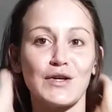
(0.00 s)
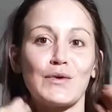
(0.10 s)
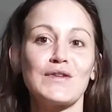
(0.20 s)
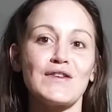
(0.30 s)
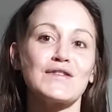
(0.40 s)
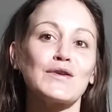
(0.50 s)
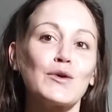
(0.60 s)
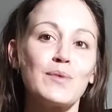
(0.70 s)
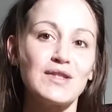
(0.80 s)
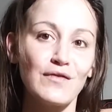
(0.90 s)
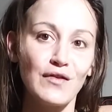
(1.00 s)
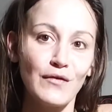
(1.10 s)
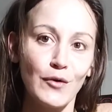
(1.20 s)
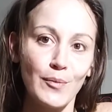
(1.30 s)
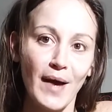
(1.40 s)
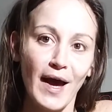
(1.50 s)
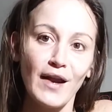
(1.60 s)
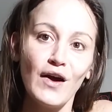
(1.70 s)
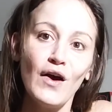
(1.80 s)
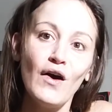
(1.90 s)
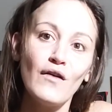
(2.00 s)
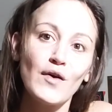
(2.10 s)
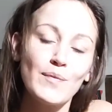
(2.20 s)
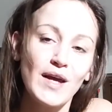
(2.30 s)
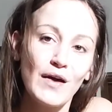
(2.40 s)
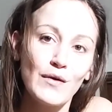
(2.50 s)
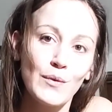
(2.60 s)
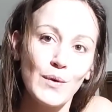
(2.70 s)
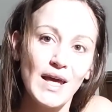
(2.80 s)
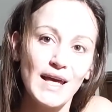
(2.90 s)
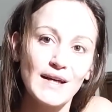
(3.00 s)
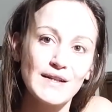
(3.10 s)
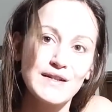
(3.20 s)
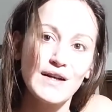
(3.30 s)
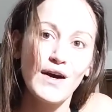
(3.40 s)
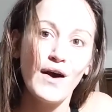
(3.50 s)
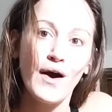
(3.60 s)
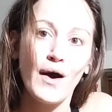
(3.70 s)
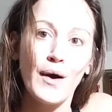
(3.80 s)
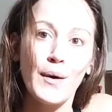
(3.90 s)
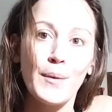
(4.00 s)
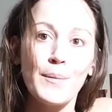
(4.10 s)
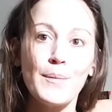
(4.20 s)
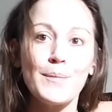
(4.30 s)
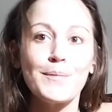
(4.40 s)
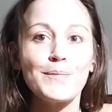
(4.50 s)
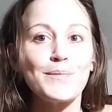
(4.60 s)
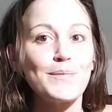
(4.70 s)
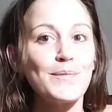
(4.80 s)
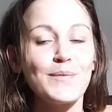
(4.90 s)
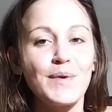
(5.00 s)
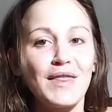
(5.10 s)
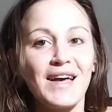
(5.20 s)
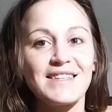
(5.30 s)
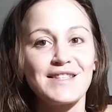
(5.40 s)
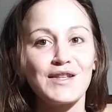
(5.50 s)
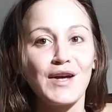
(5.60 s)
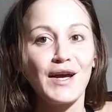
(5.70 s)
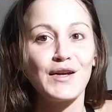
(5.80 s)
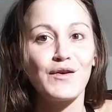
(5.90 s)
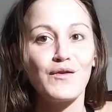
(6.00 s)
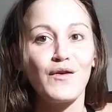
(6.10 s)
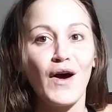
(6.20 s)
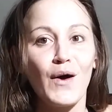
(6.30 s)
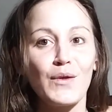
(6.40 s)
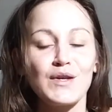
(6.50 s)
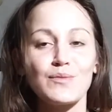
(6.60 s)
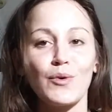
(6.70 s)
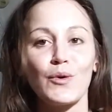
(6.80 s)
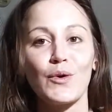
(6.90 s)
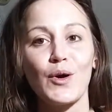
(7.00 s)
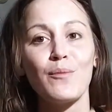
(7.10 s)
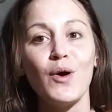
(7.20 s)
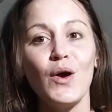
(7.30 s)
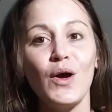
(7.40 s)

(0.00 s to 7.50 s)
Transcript: I know this is a little bit different format from the other weeks, but that's the kind of how this program